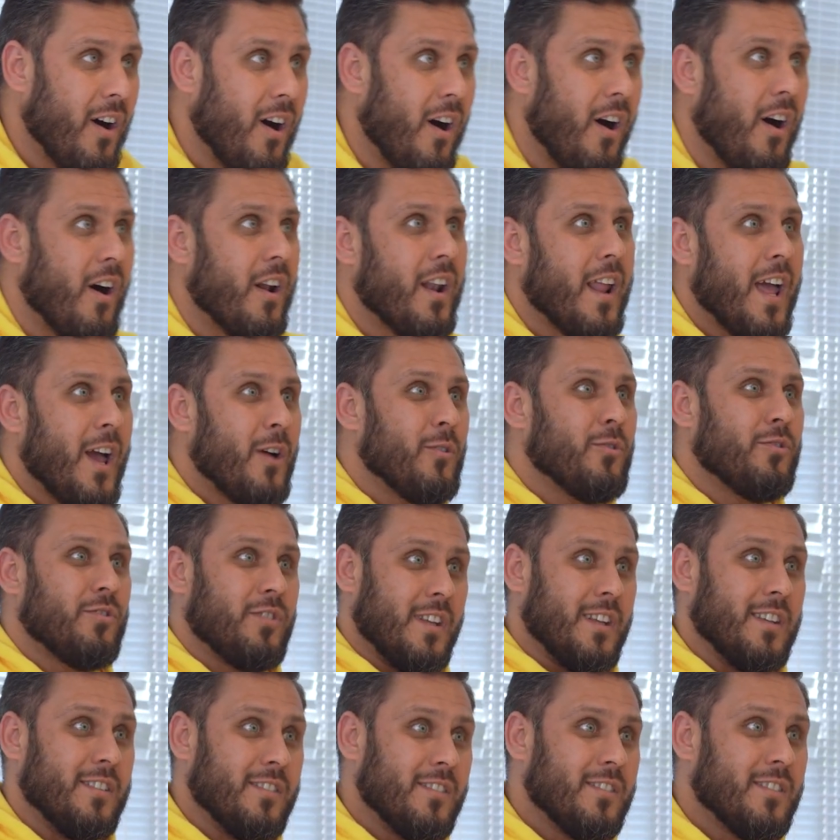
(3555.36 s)
on
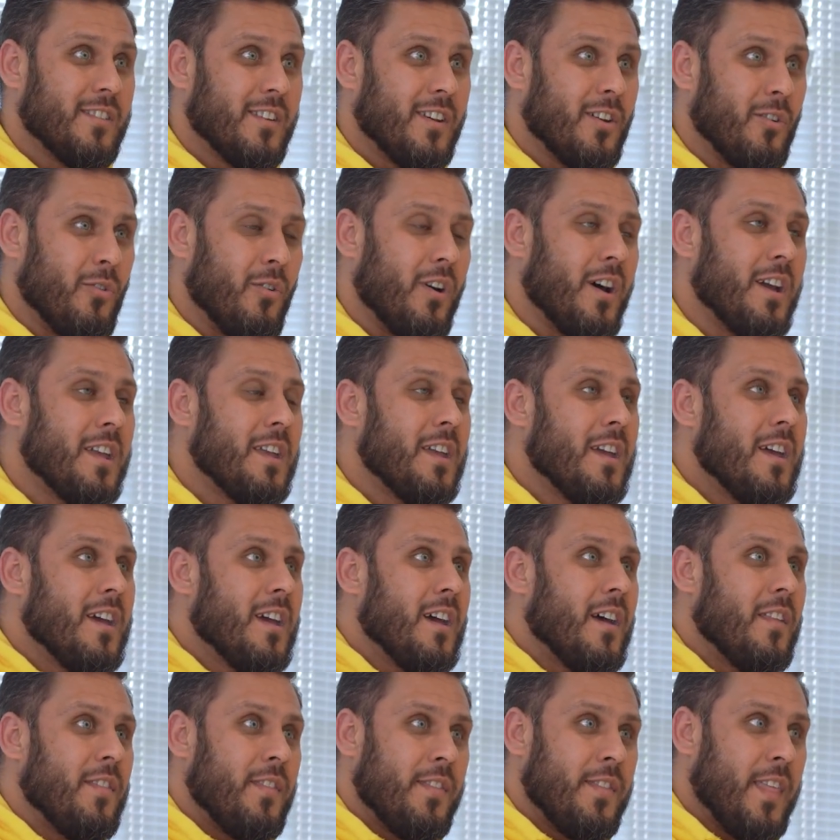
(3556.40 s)
houses, right,
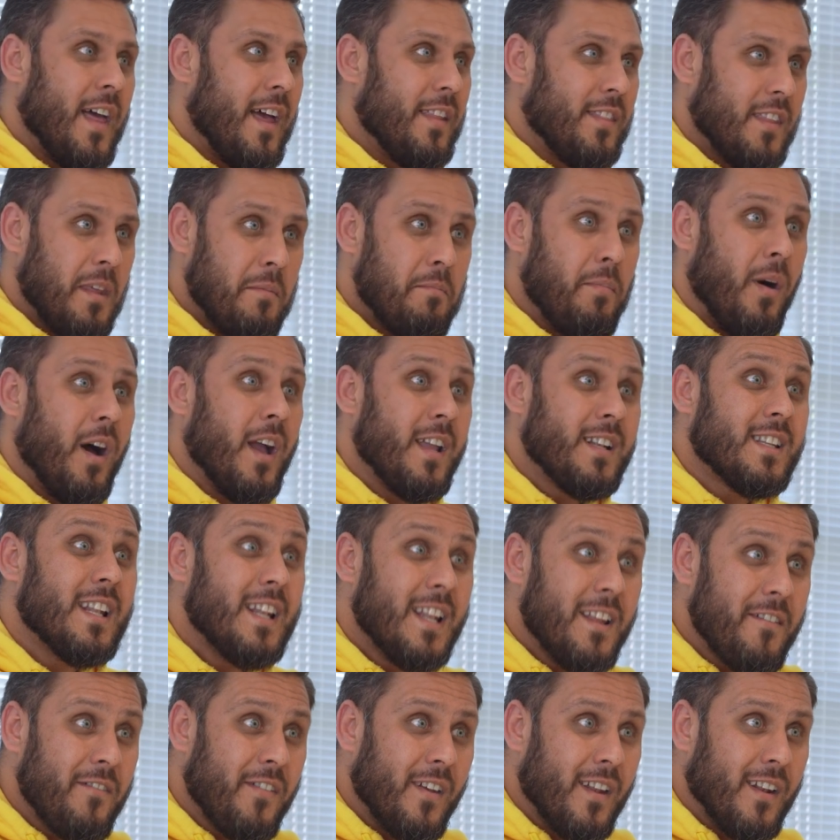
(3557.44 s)
that they're buying to
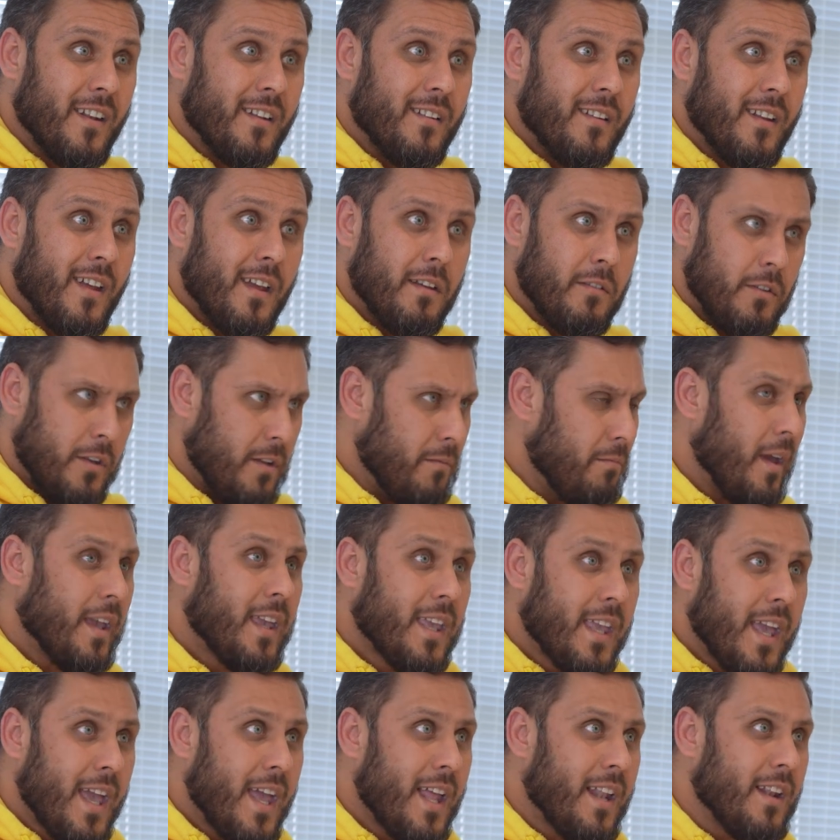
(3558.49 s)
live in?
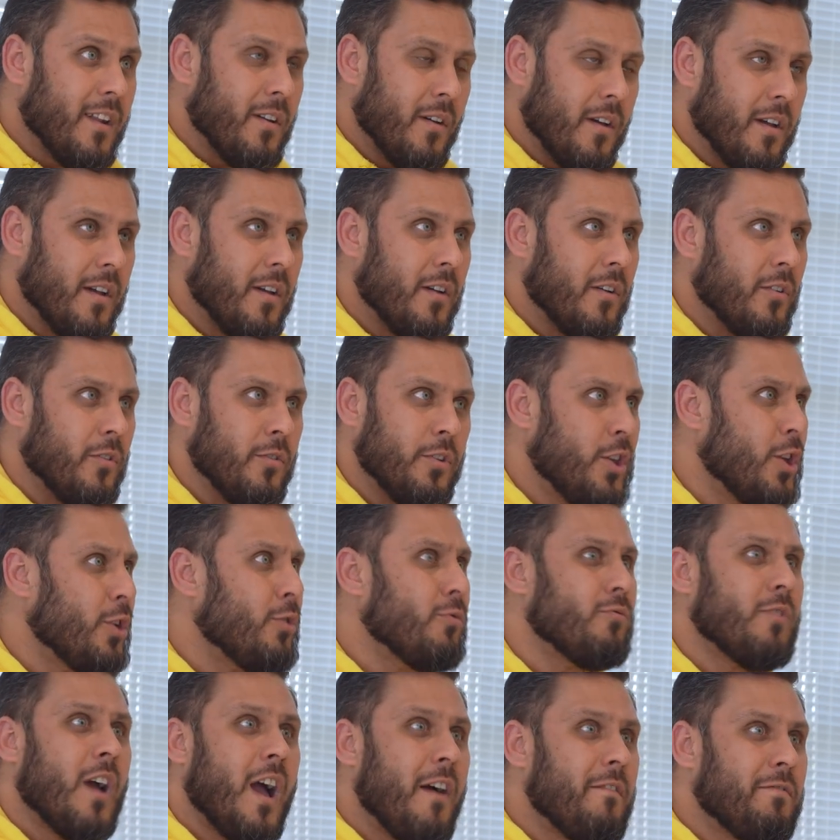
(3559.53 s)
Again, you
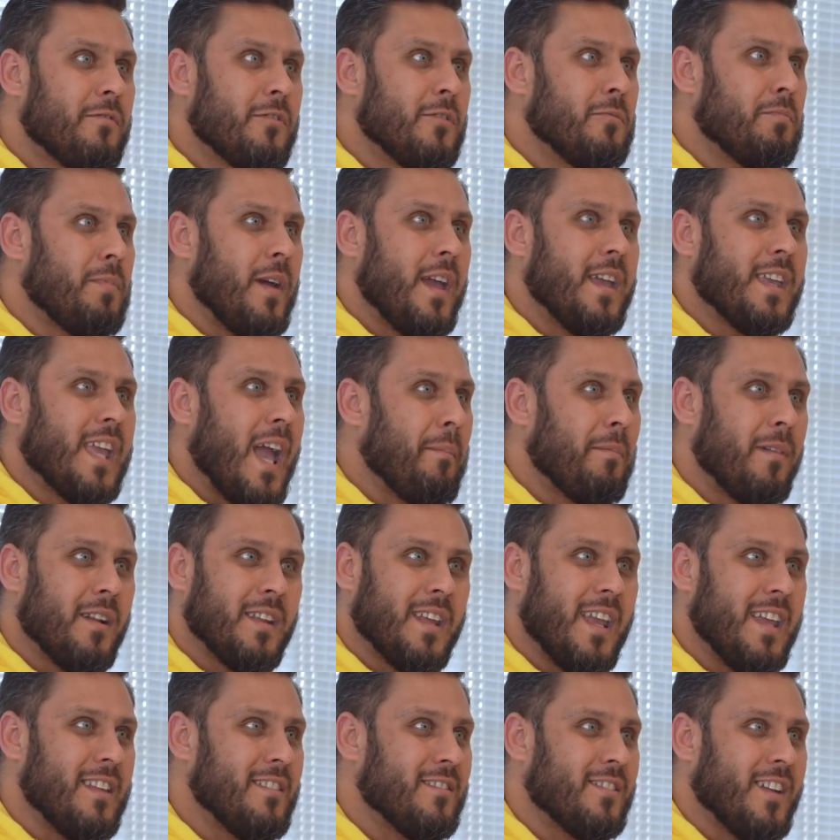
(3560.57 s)
don't have to pay capital
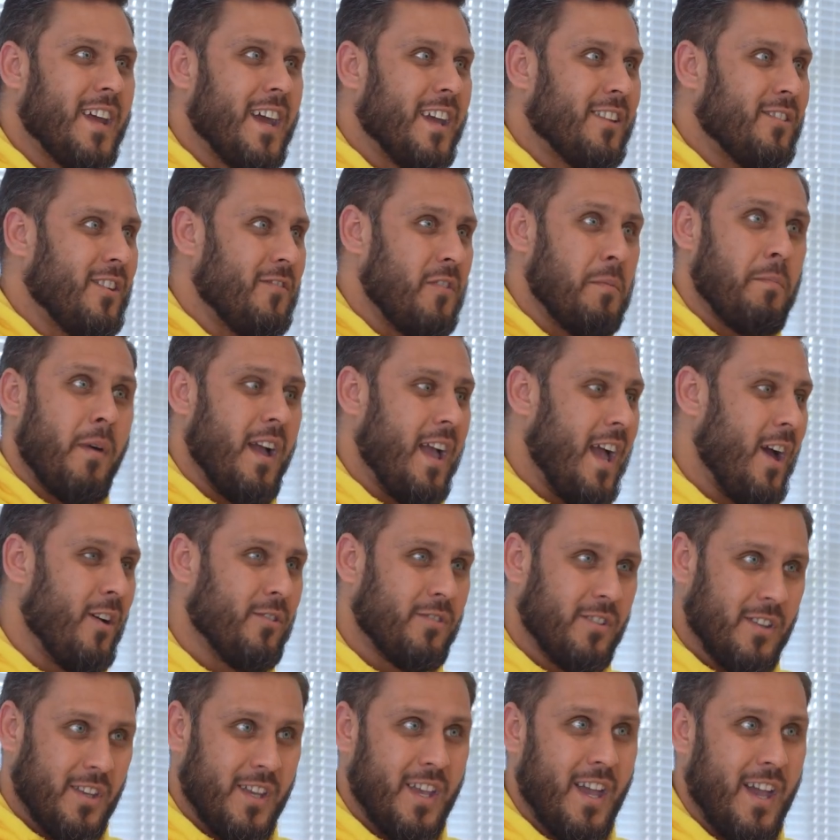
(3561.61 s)
gains tax if you buy a
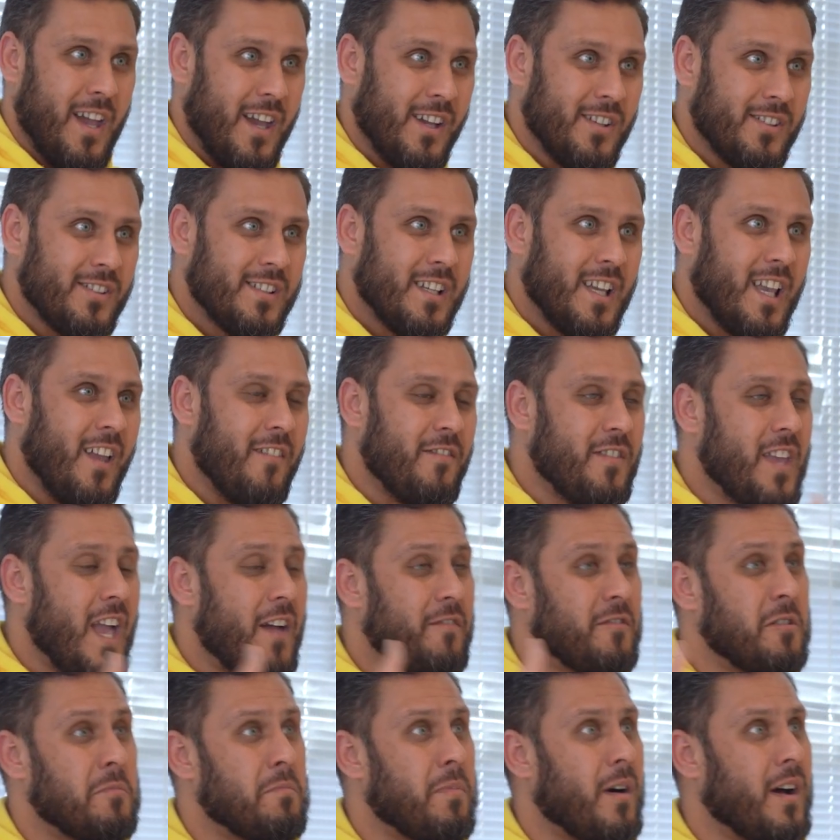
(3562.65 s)
house in cash, if you
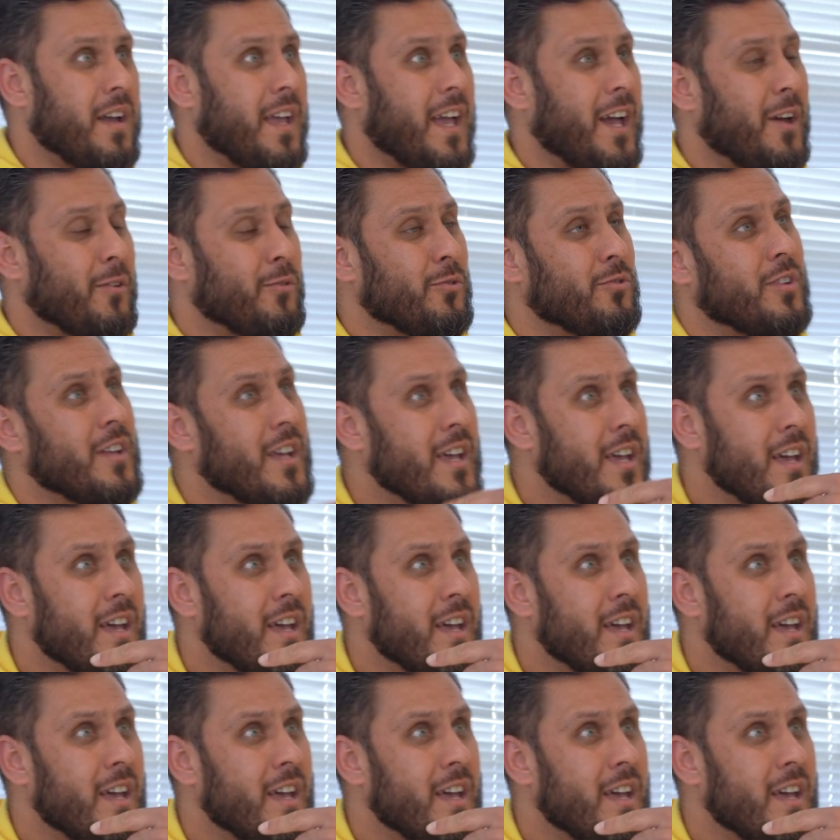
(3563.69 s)
have to buy a house